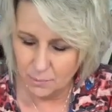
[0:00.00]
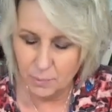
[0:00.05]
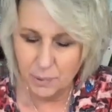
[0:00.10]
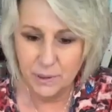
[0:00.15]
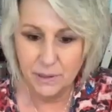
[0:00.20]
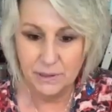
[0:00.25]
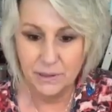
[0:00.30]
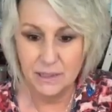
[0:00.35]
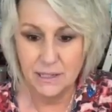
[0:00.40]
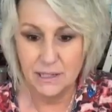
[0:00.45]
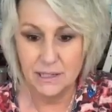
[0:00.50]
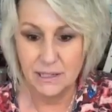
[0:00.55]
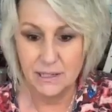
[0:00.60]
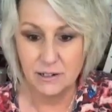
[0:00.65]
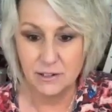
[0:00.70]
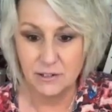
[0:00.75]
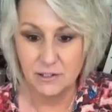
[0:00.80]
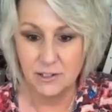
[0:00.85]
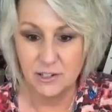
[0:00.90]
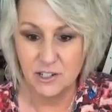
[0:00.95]
You put this
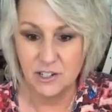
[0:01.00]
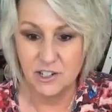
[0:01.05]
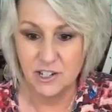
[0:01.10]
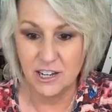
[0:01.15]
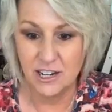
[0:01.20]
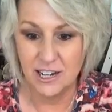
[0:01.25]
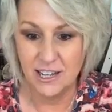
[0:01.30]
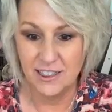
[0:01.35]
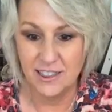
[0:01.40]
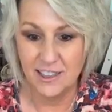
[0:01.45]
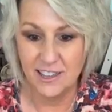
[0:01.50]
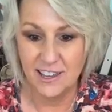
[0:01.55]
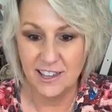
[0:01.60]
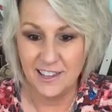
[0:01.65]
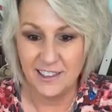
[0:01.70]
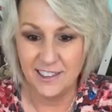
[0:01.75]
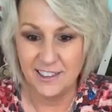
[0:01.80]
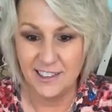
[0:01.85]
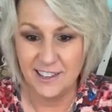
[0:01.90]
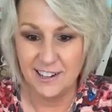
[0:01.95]
little study
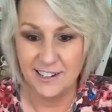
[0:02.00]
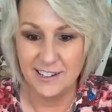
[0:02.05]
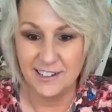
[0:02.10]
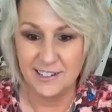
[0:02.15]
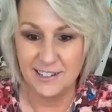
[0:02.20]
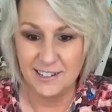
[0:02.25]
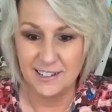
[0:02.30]
thing that